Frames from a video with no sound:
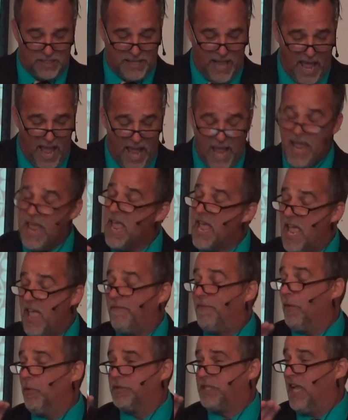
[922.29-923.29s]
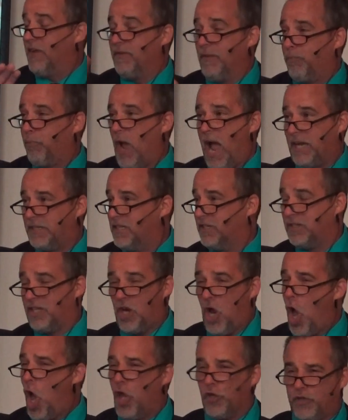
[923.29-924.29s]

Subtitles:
day, if it was even practiced at all.